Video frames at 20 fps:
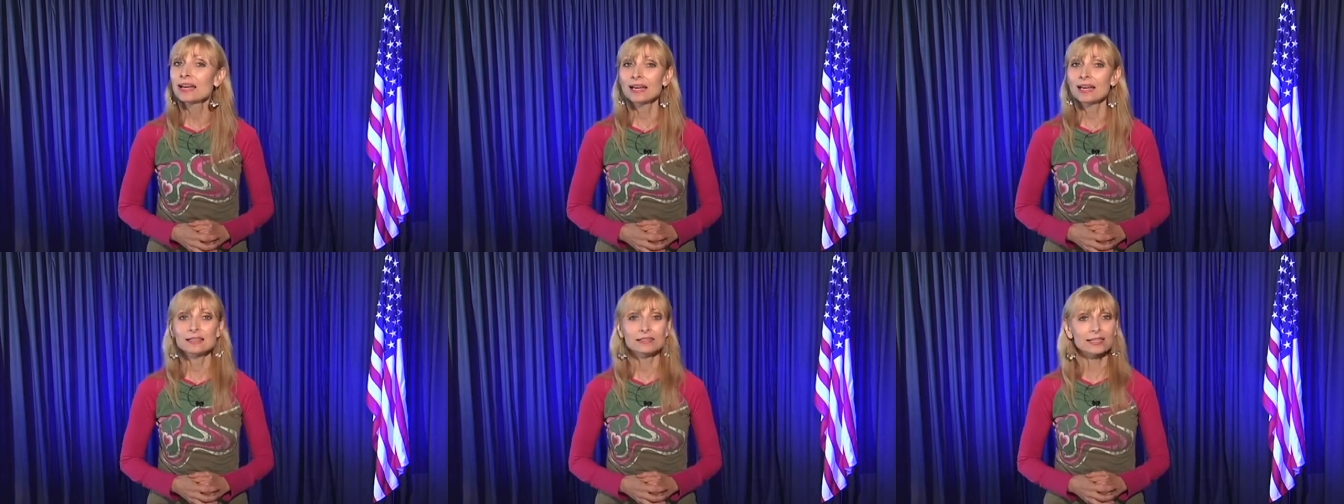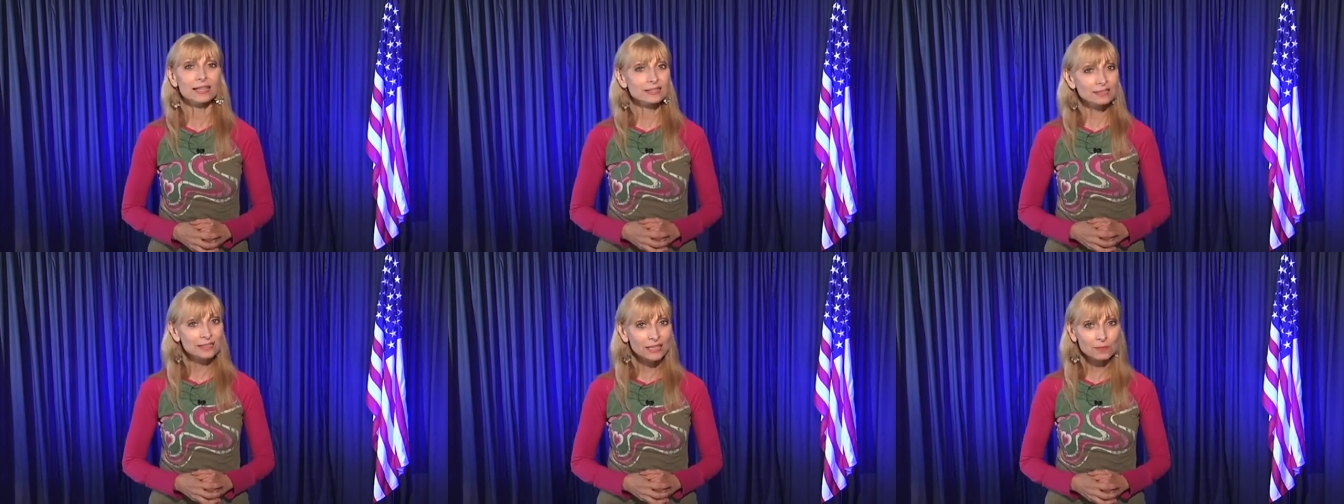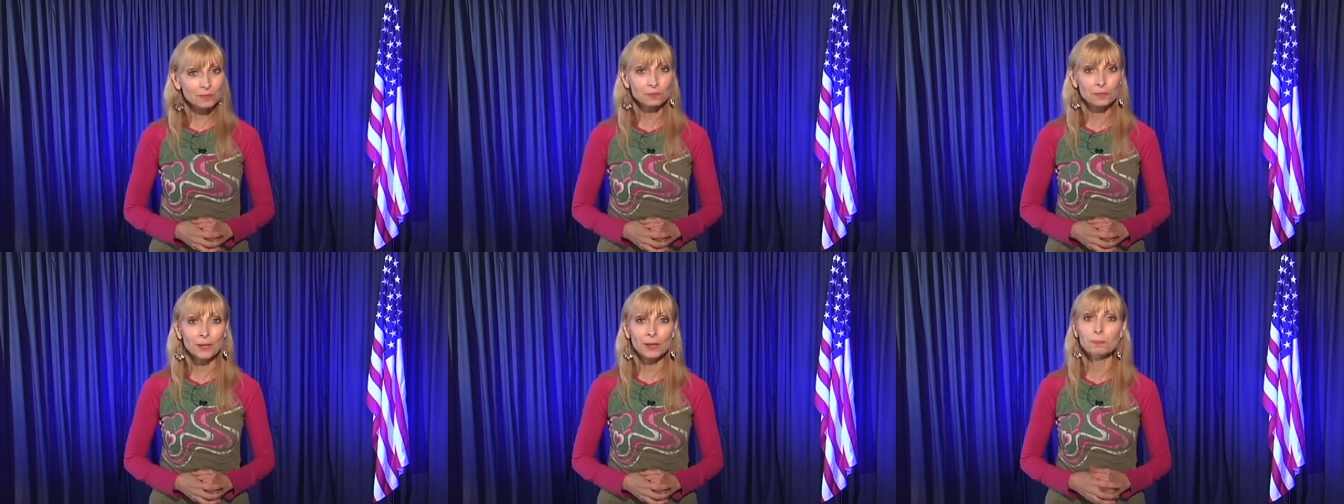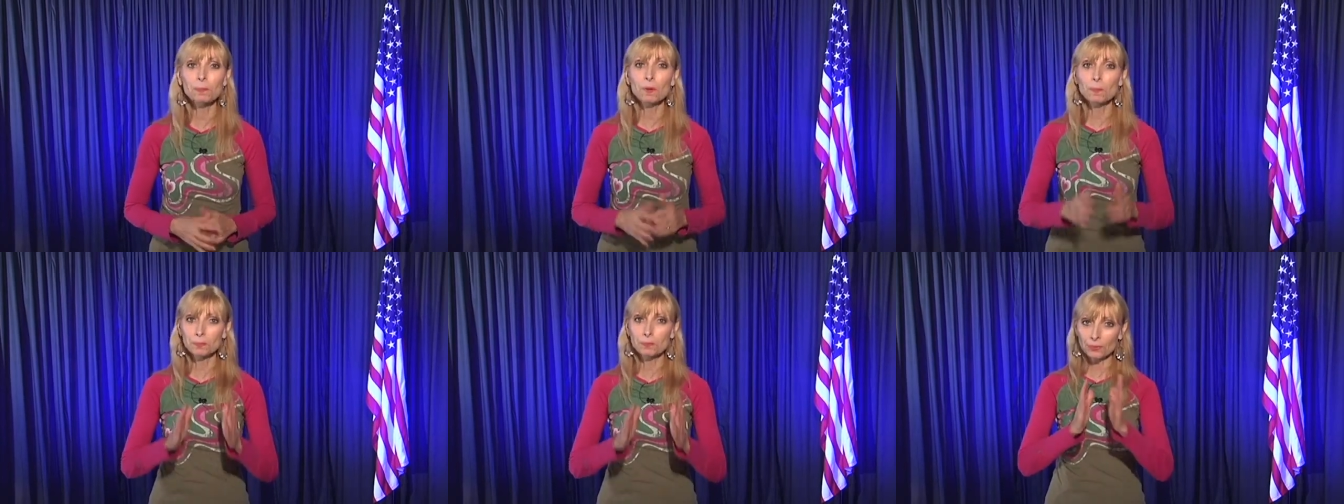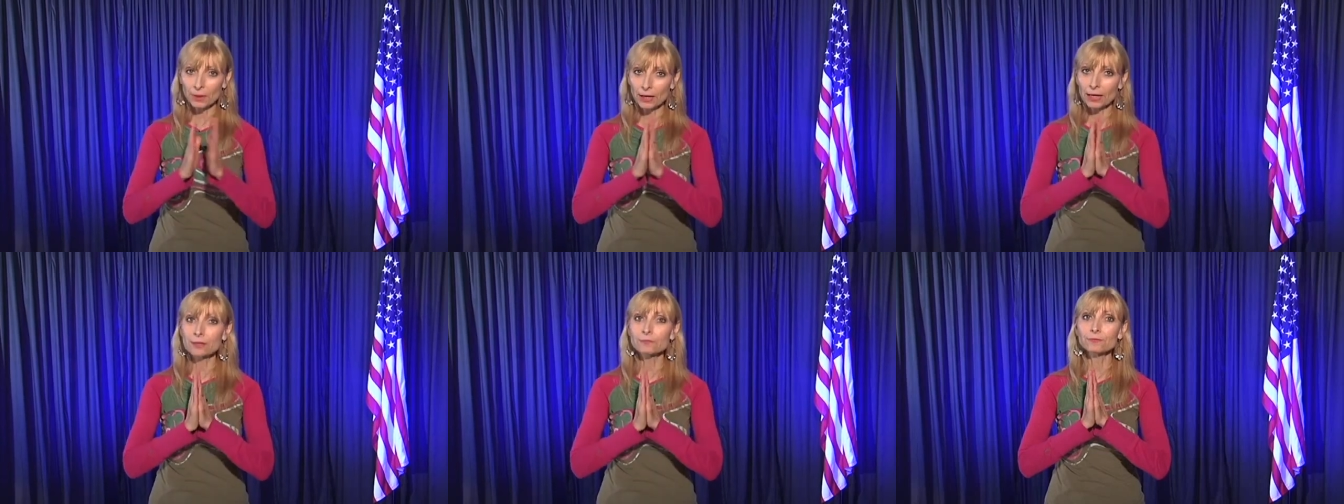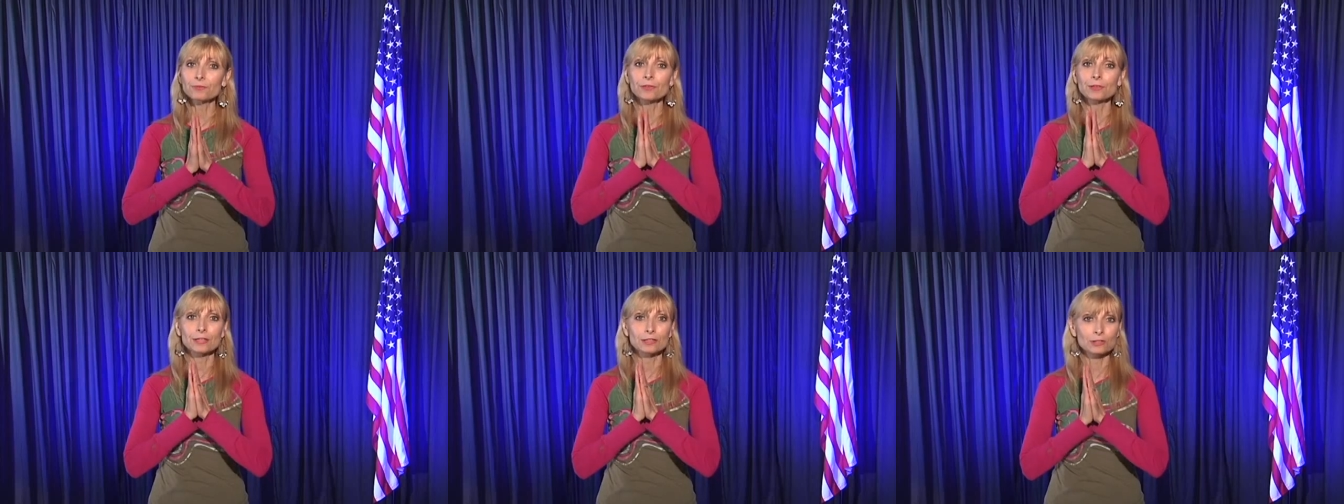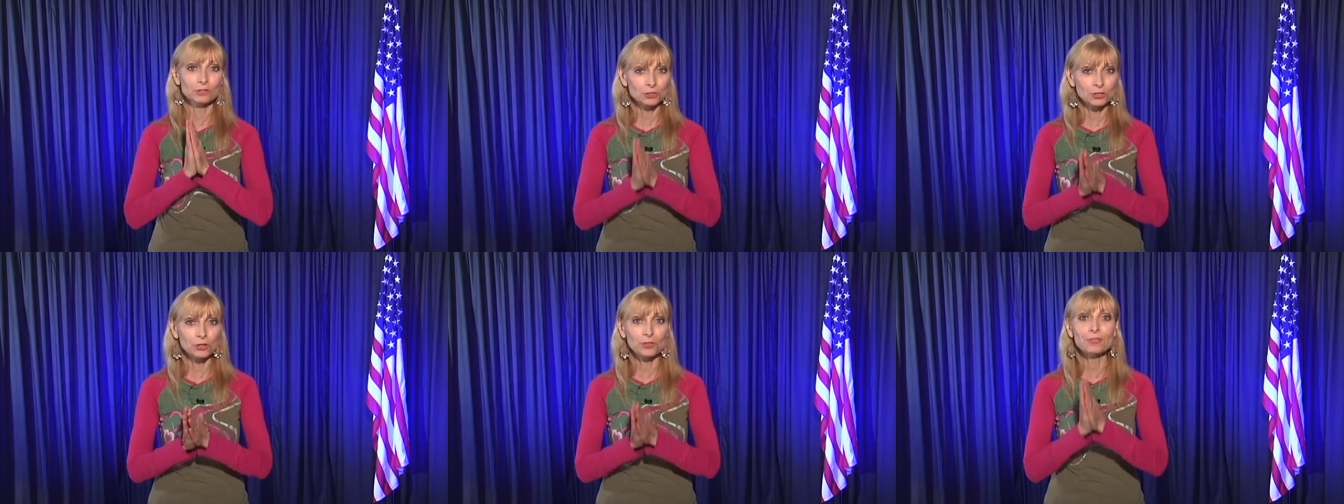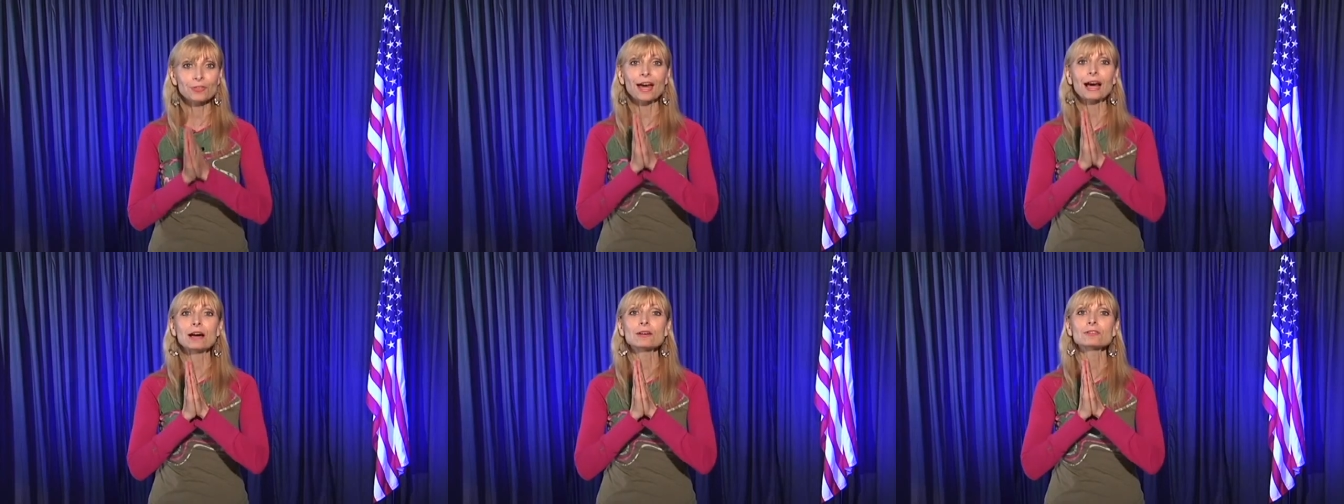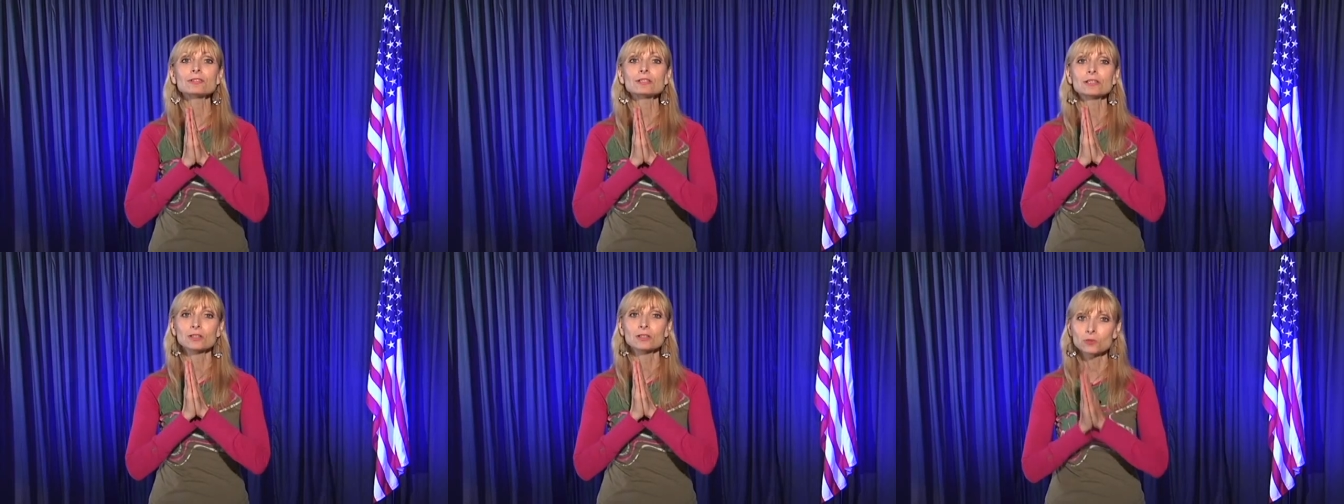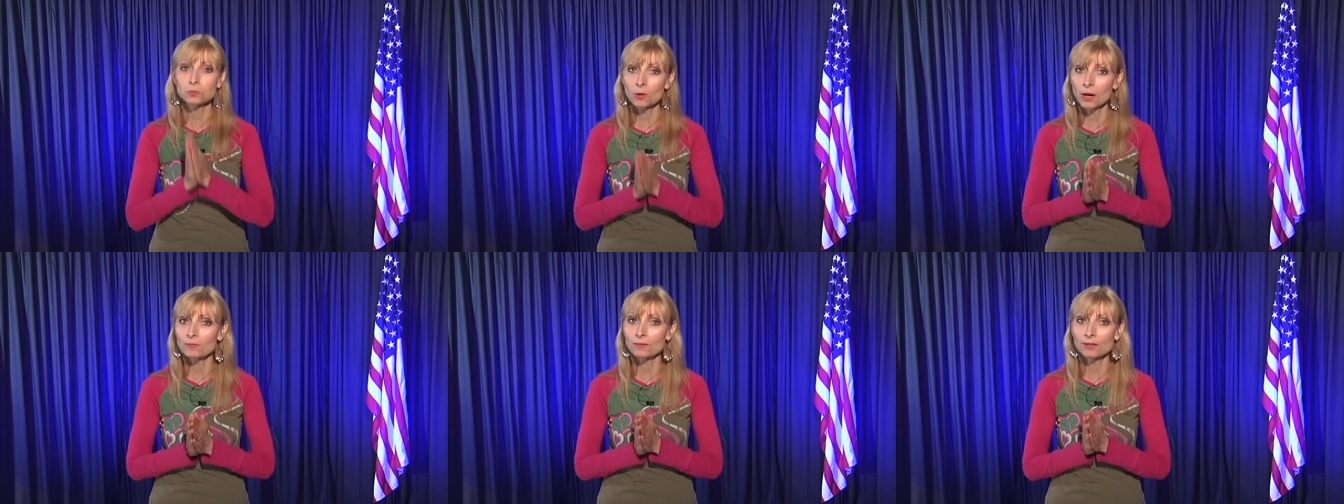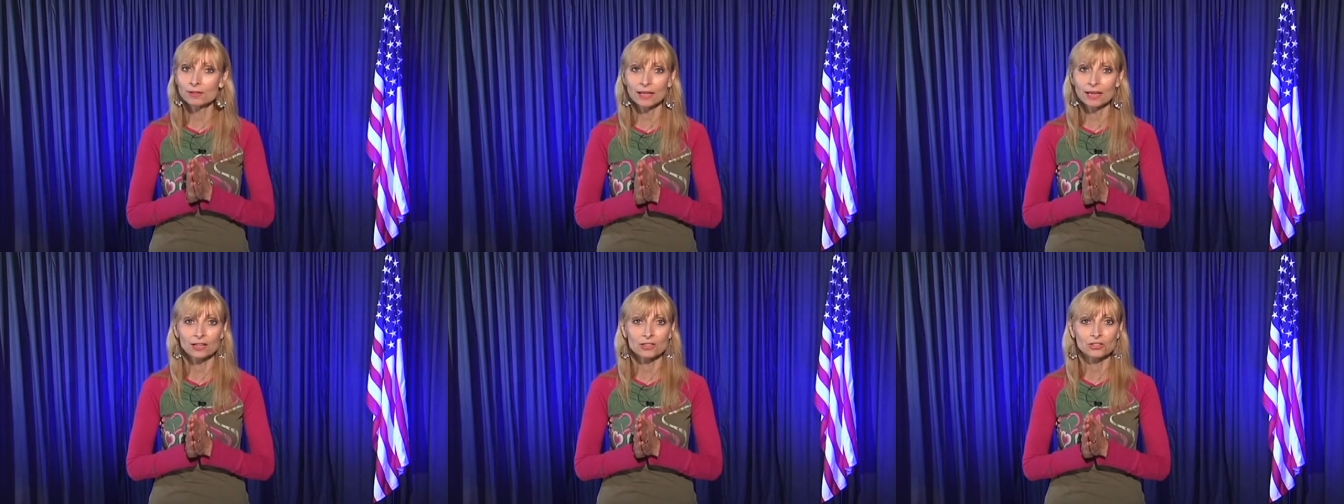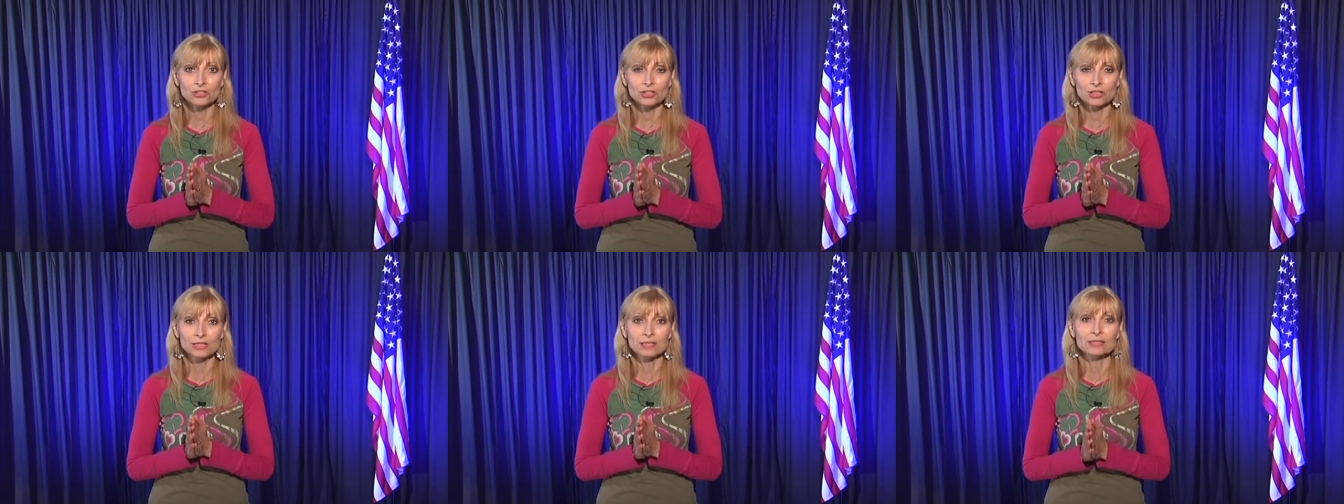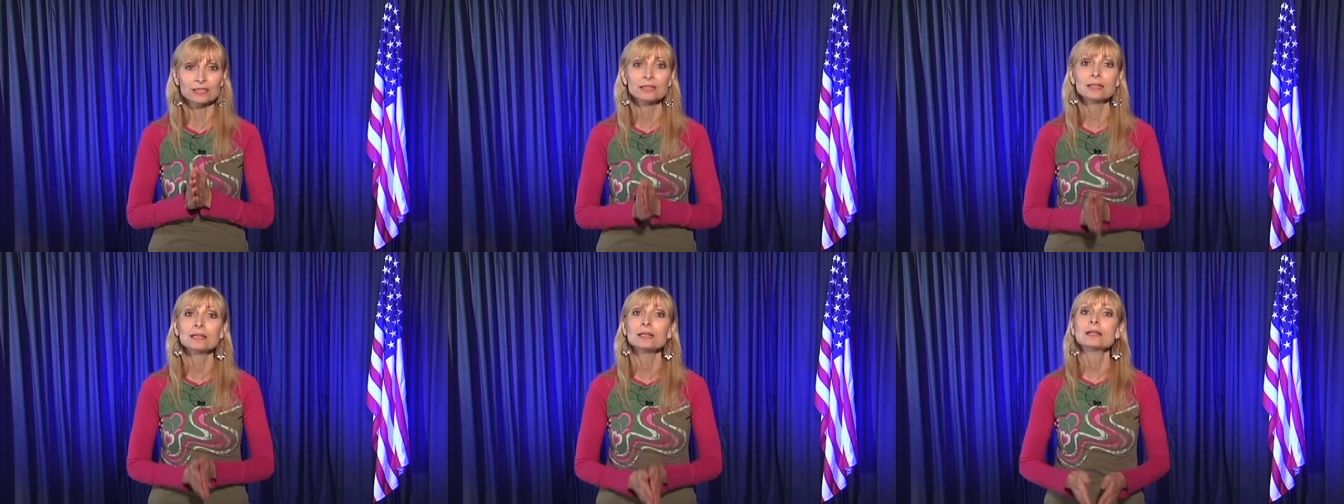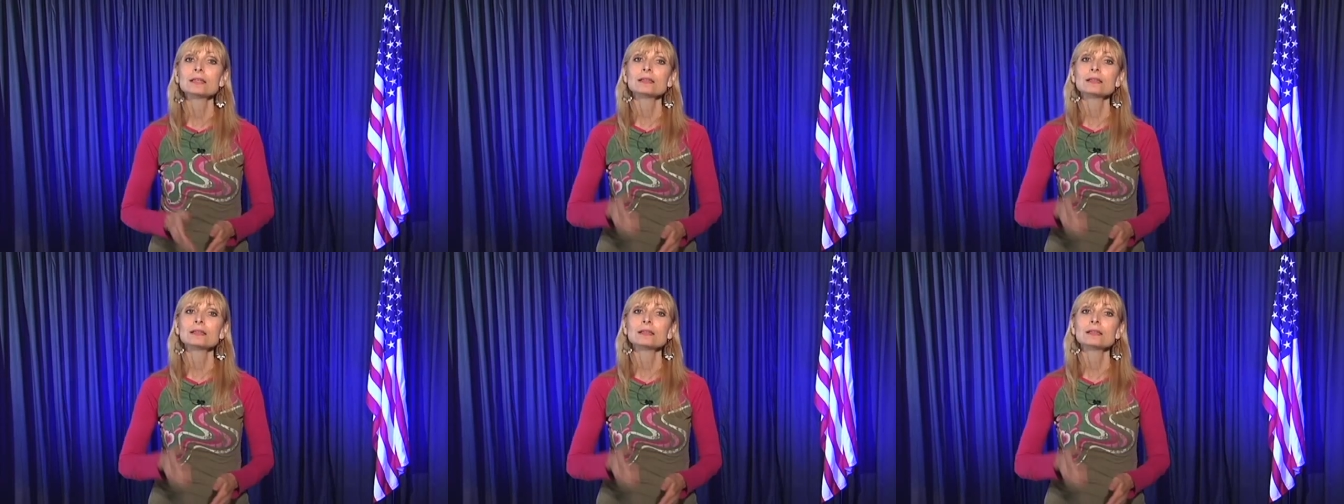and let's get people praying for these 2012 elections